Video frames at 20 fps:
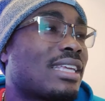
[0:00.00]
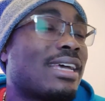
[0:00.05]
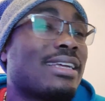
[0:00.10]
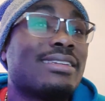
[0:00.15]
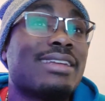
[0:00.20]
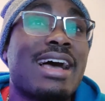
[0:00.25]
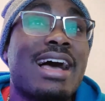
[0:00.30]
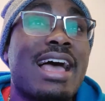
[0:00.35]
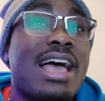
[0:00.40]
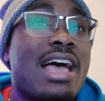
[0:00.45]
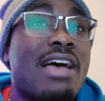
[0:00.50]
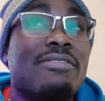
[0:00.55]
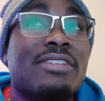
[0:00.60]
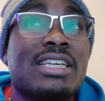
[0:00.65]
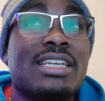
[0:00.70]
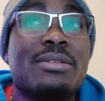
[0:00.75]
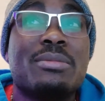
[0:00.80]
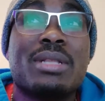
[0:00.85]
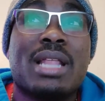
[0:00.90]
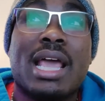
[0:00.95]
like not having it.
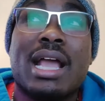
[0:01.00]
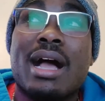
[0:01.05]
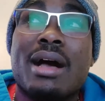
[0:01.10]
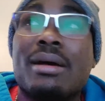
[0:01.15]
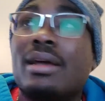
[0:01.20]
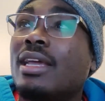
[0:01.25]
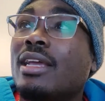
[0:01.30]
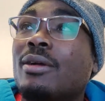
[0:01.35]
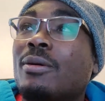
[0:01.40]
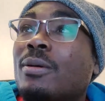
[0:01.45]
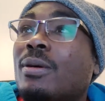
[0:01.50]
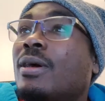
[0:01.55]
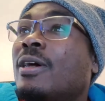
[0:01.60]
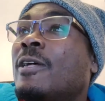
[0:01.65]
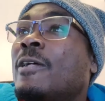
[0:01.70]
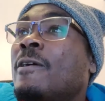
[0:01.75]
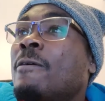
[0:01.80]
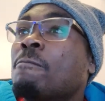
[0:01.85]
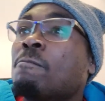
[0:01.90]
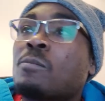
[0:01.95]
He was like, I ain't going.
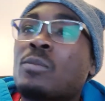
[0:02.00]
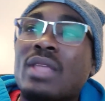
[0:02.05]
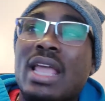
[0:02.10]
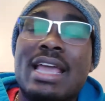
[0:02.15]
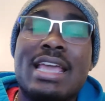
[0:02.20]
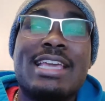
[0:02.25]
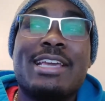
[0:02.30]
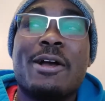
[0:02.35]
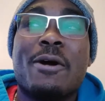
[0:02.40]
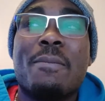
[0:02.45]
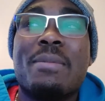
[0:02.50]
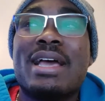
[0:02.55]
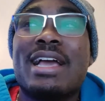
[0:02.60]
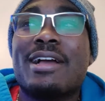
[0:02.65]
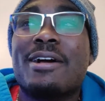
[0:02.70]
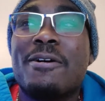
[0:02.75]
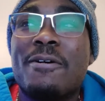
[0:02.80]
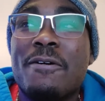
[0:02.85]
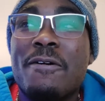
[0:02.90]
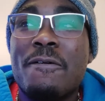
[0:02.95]
And he go back
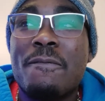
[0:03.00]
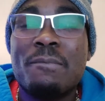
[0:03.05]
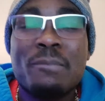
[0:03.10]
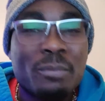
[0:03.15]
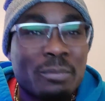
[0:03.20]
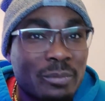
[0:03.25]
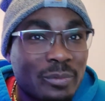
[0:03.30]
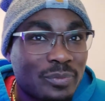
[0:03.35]
home.